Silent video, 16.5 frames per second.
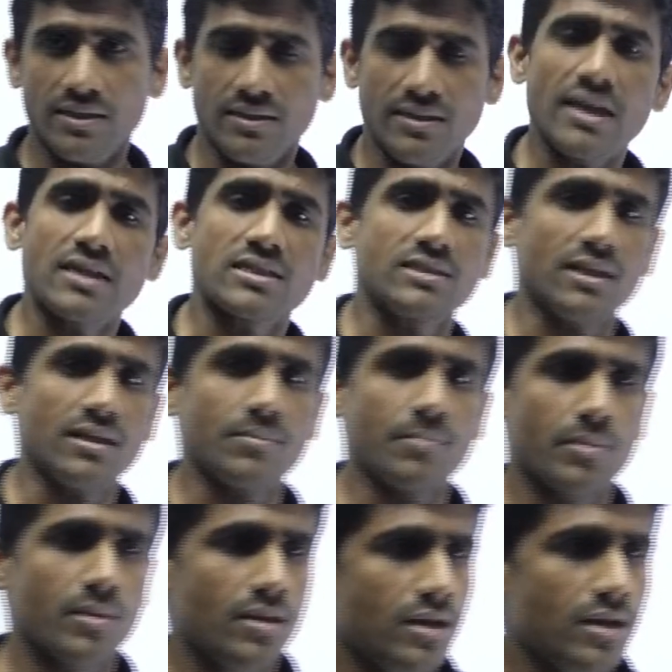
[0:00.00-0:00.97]
Next
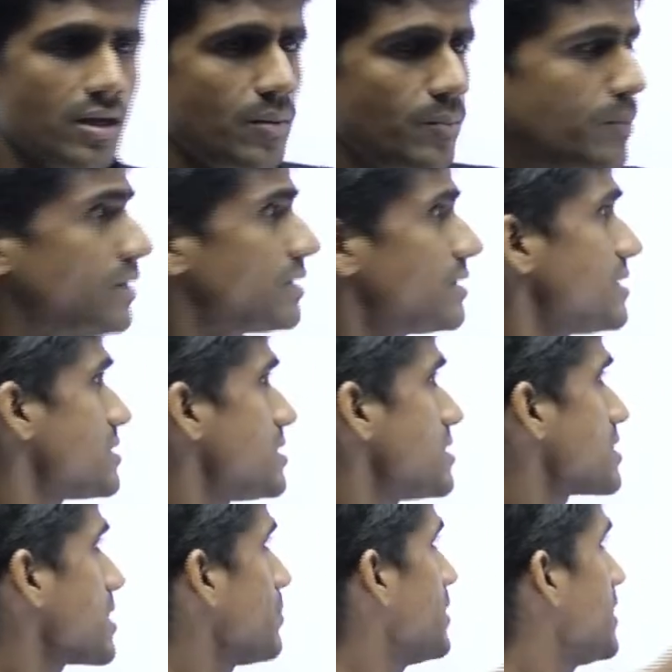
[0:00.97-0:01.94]
thing. But this
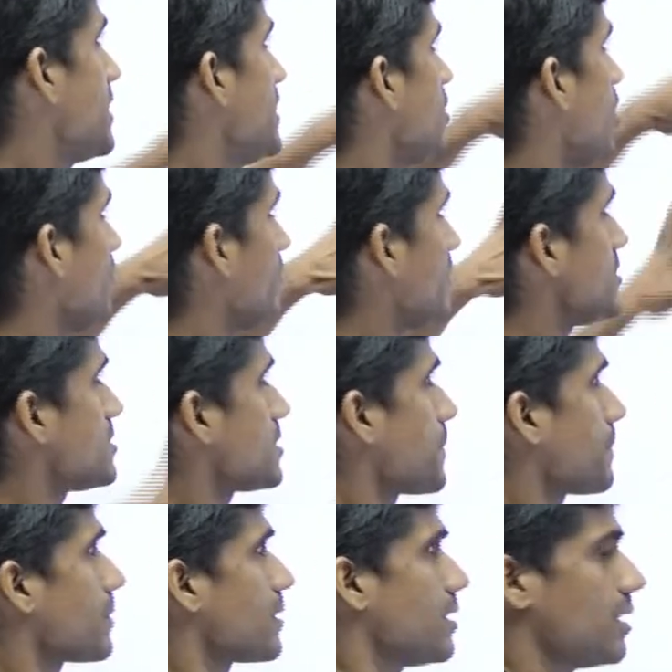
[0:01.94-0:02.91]
is completely an
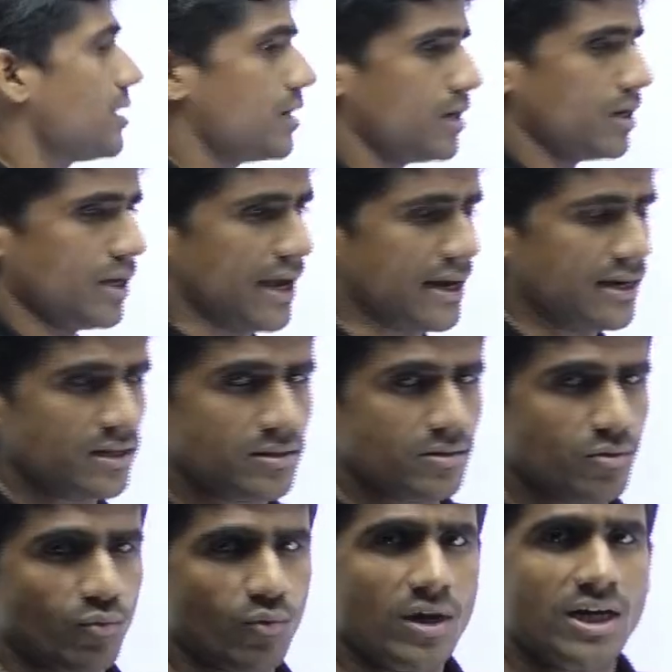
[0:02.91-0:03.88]
offense. And
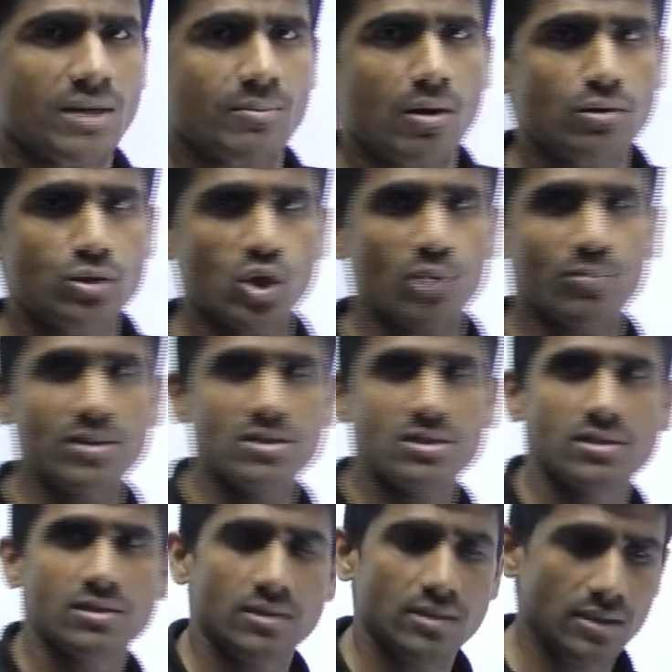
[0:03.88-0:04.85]
what about the
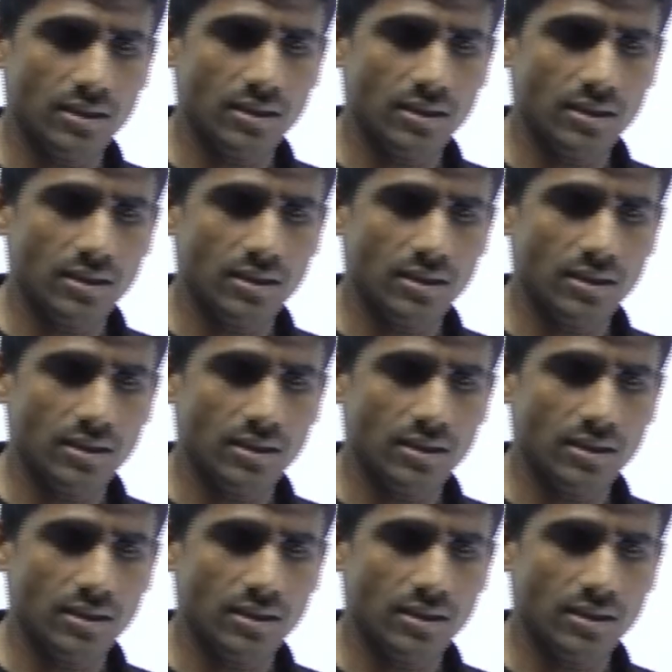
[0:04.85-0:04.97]
offense?